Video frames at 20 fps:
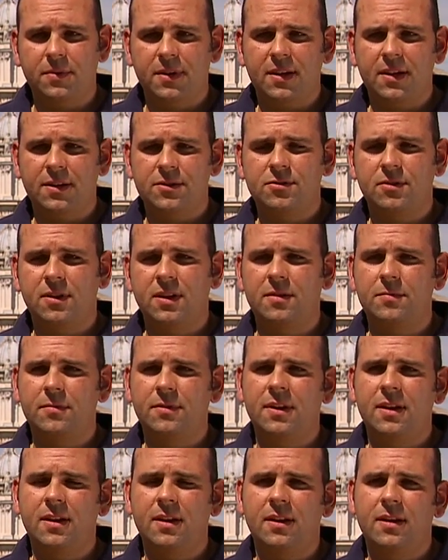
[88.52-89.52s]
The Pontifical
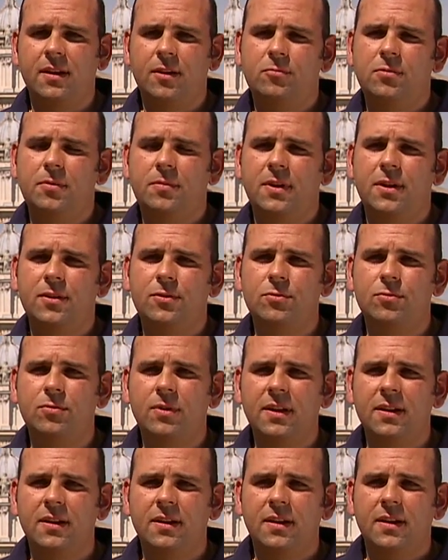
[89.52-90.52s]
Council for the
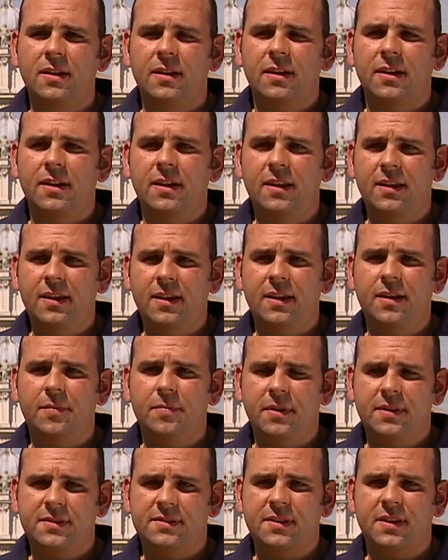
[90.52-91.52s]
Laity in
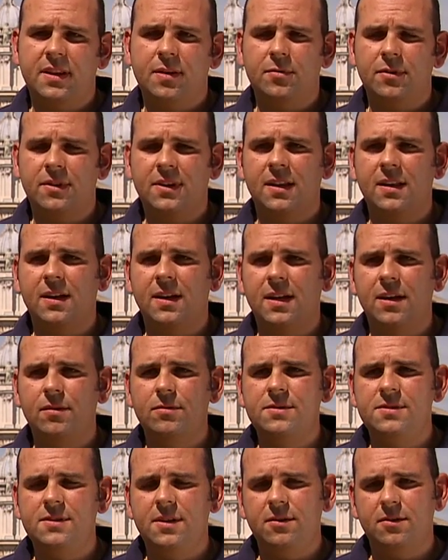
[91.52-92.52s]
2009 also had
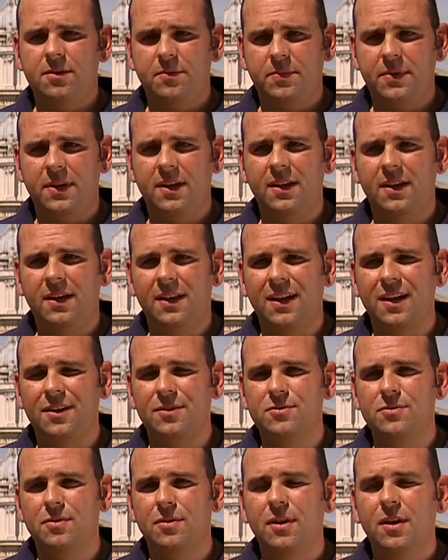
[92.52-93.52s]
young people take it to the
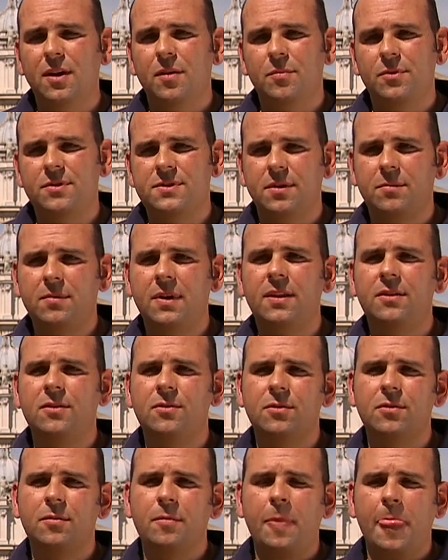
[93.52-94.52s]
areas affected by
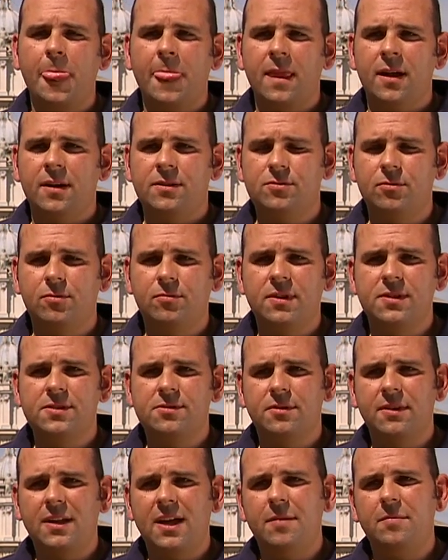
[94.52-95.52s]
the earthquake in
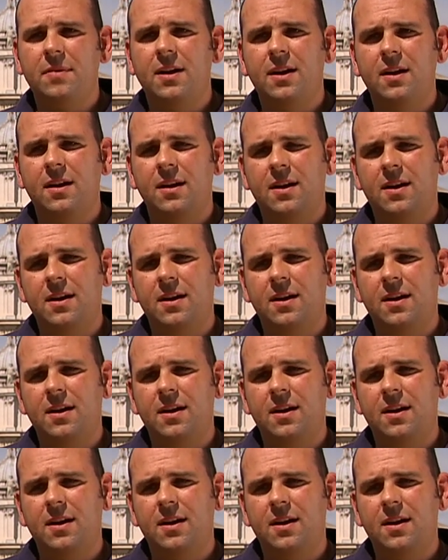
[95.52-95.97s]
L'Aquila,